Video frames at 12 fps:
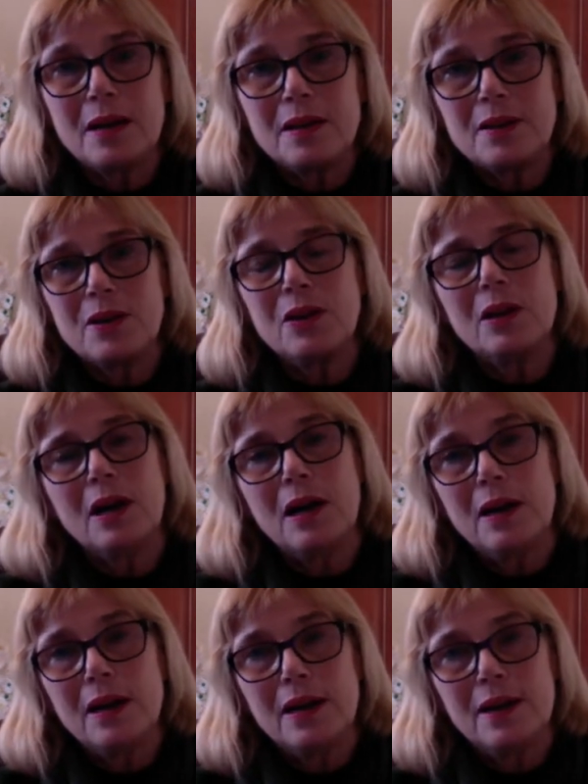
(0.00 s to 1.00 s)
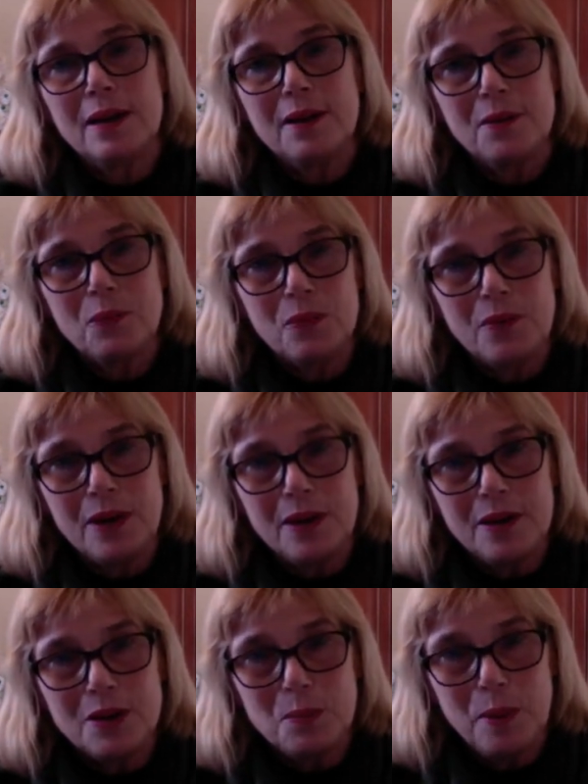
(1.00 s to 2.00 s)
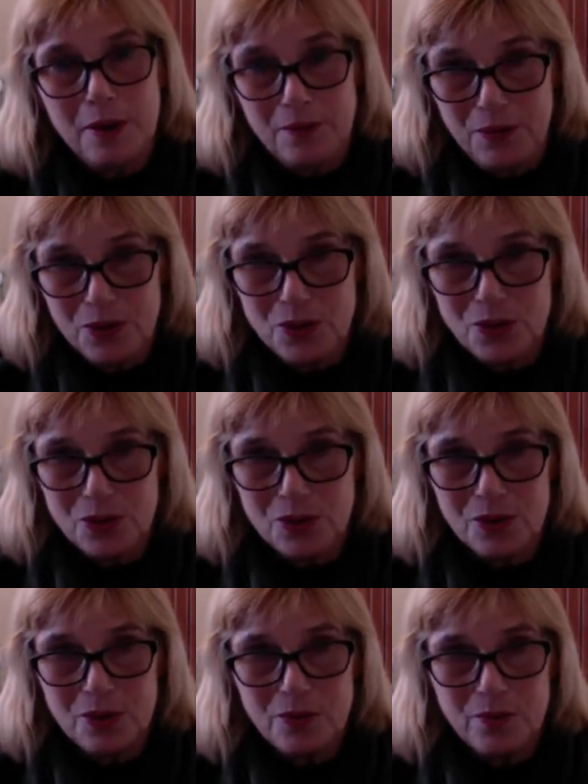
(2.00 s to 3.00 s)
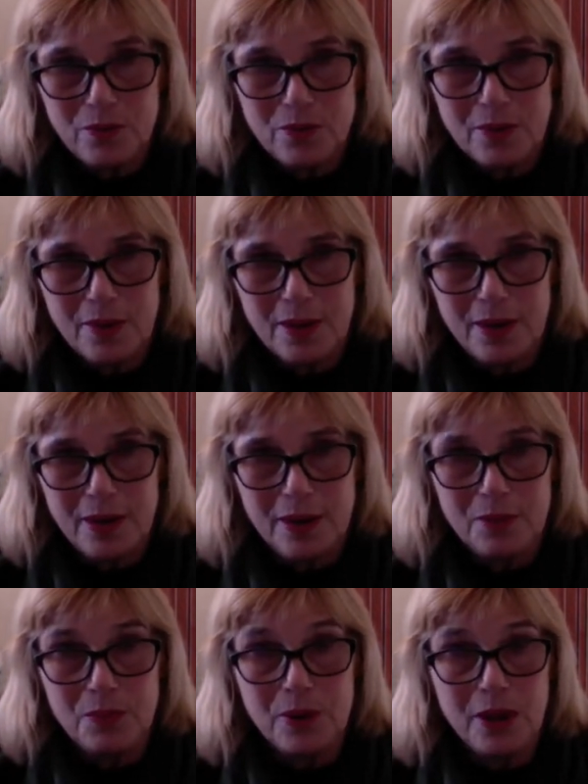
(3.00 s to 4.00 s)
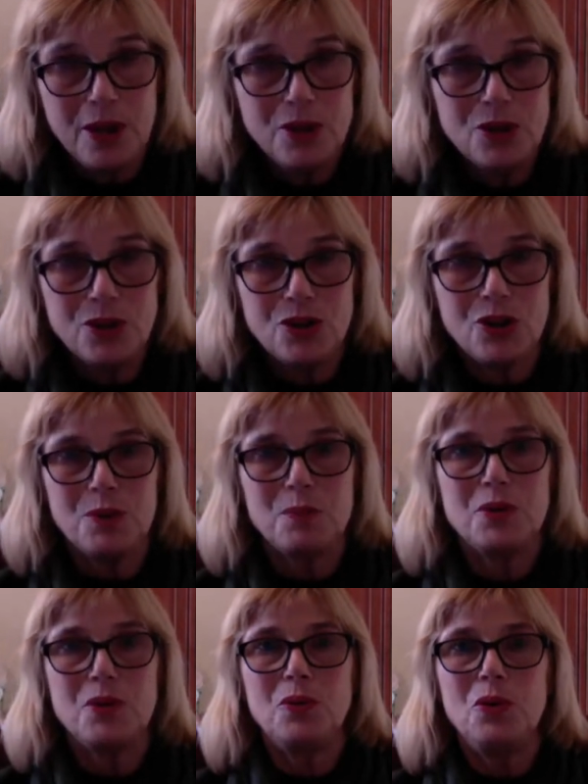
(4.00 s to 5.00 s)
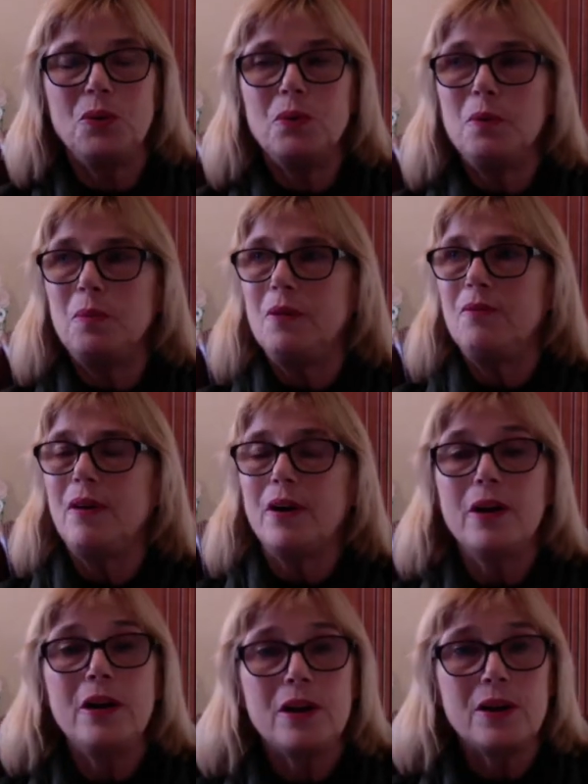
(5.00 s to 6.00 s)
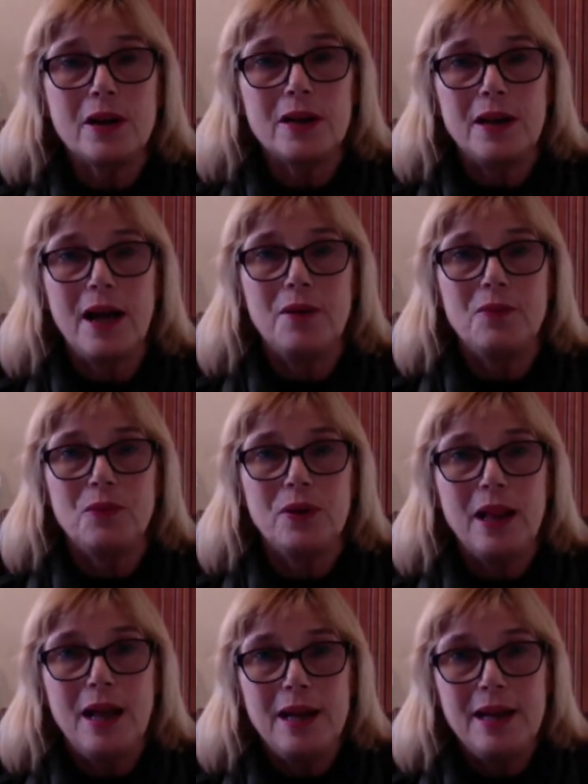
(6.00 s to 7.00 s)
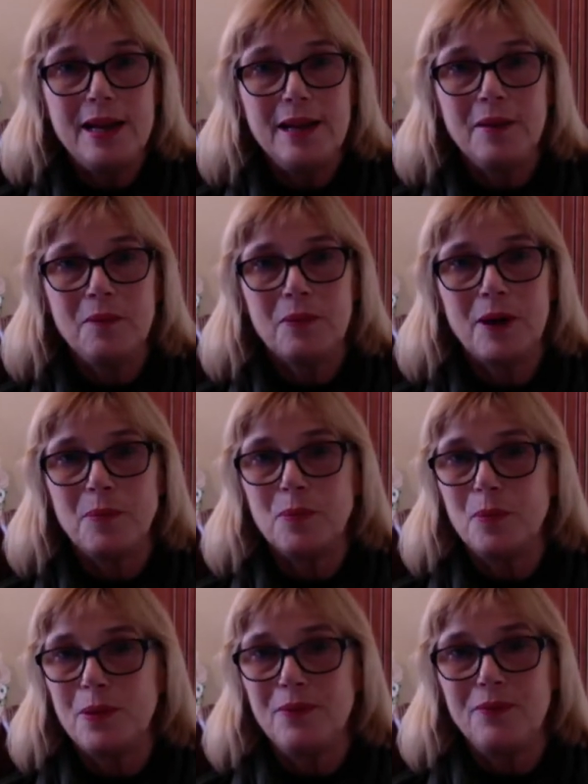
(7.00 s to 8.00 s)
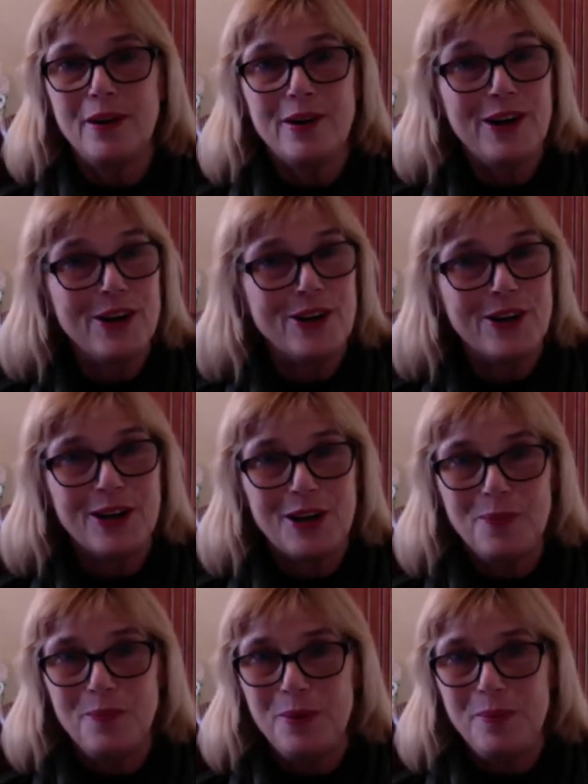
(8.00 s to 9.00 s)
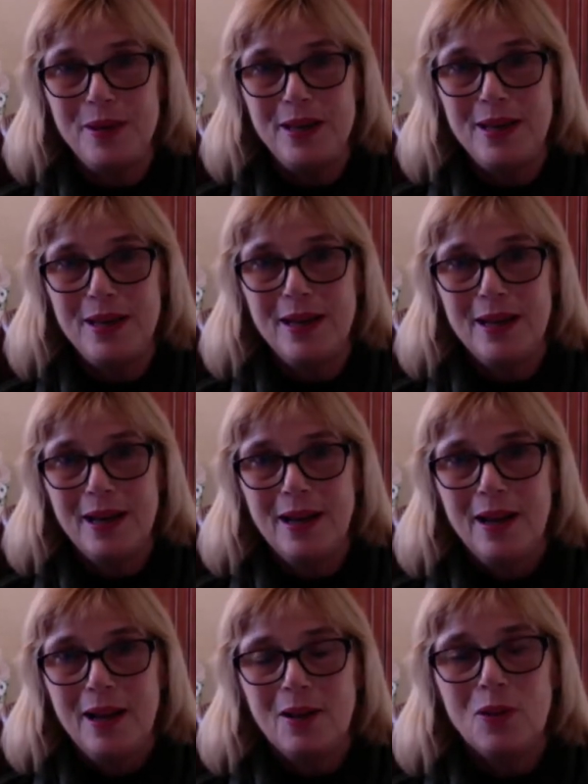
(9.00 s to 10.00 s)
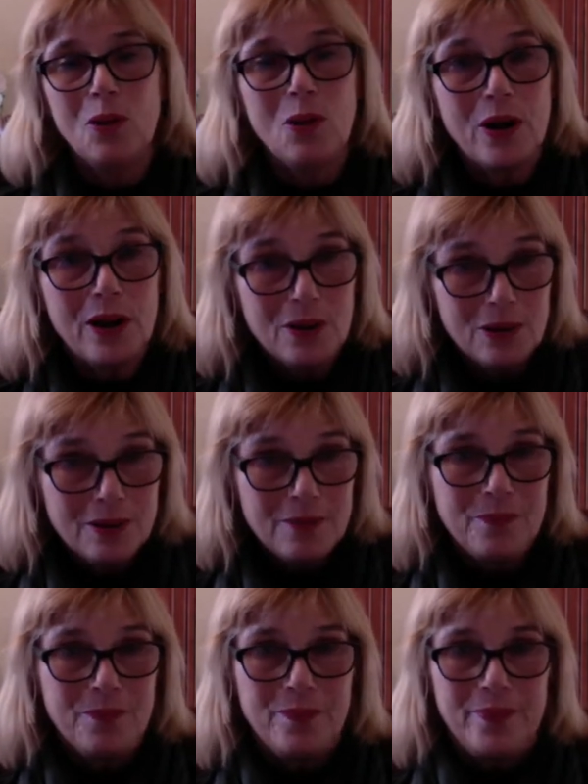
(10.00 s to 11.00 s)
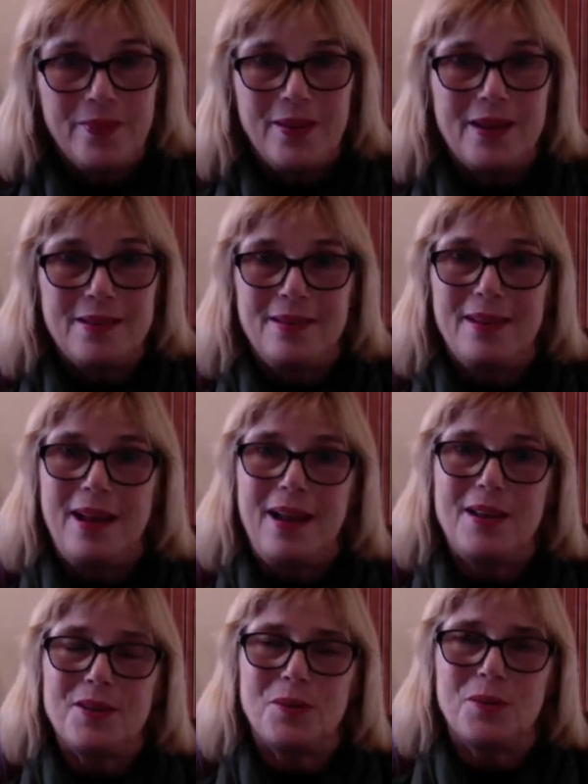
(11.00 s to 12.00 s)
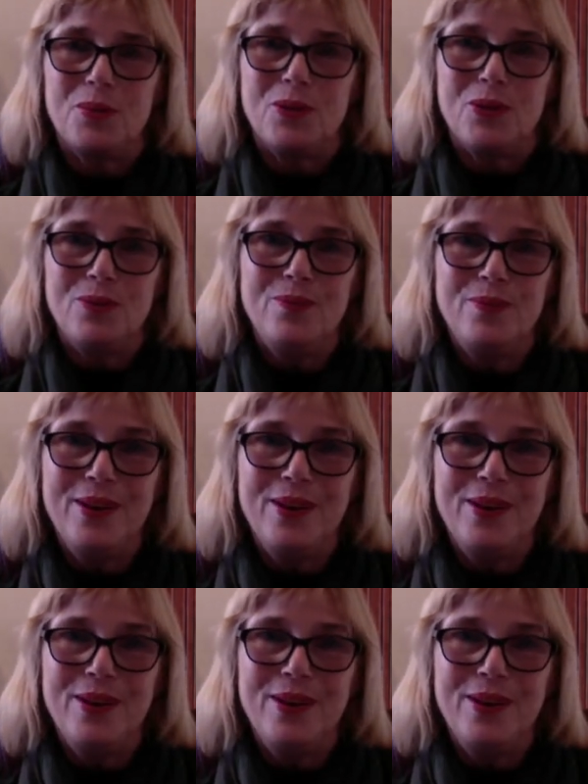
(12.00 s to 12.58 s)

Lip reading: It's good luck, and it's beneficial in relationships. So you would be very good at relating, probably very good at commitment, loyal, as a rule.